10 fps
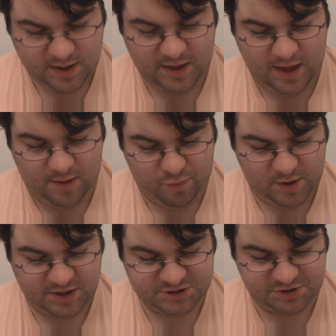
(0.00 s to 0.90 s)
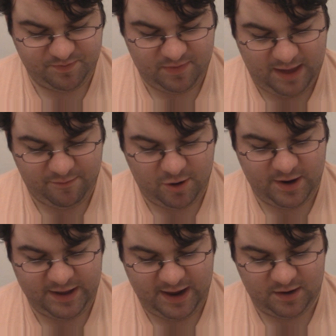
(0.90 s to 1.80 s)
Yeah, British
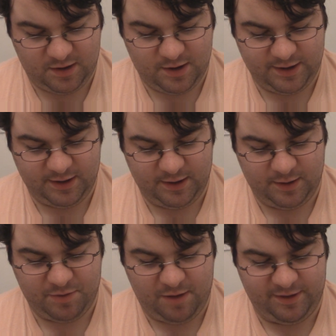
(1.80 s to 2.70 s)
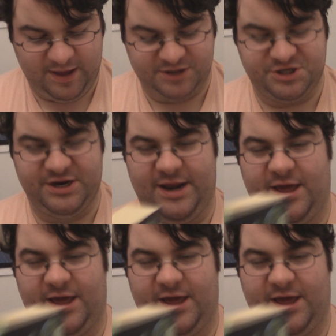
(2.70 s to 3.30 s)
Library Cataloging and Publication Data.